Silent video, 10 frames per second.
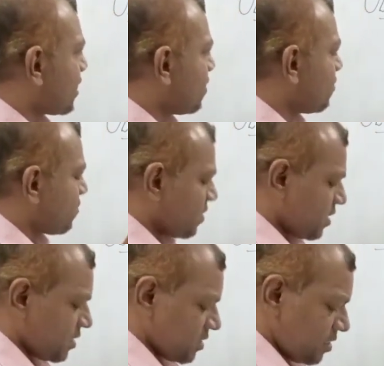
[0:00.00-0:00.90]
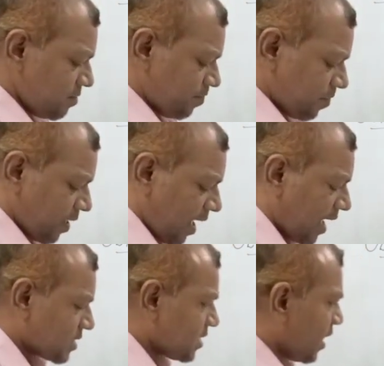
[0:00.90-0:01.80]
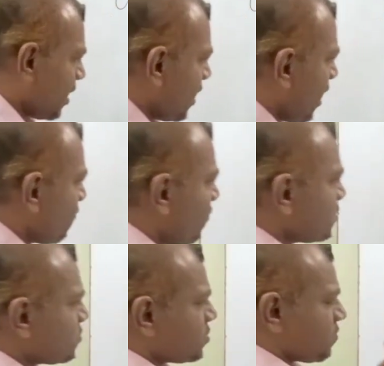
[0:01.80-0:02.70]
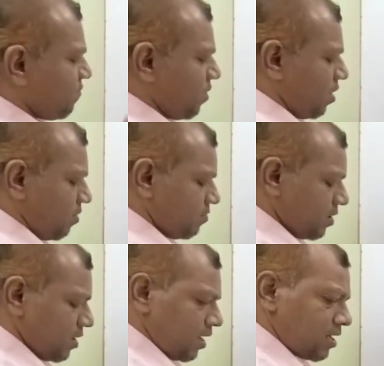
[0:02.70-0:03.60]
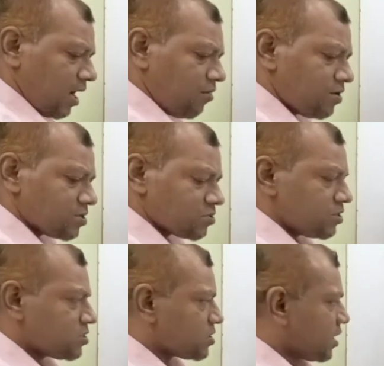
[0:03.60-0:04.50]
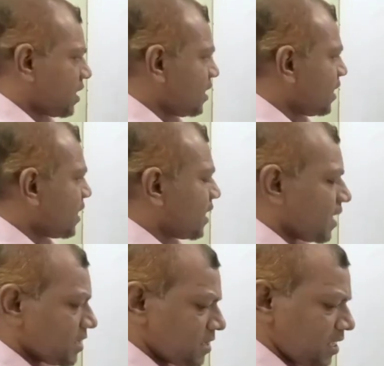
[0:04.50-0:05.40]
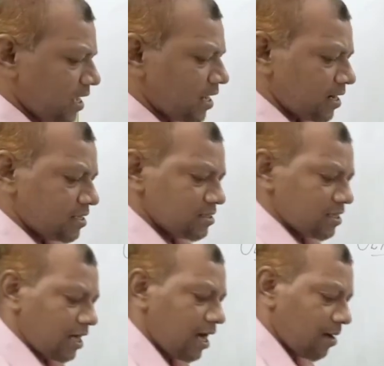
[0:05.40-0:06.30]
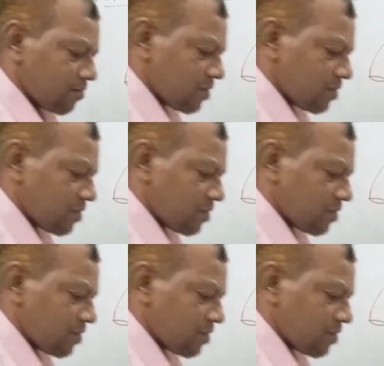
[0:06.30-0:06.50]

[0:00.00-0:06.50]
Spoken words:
nerve in the axilla. And what is going to form and how it is going to run in the arm,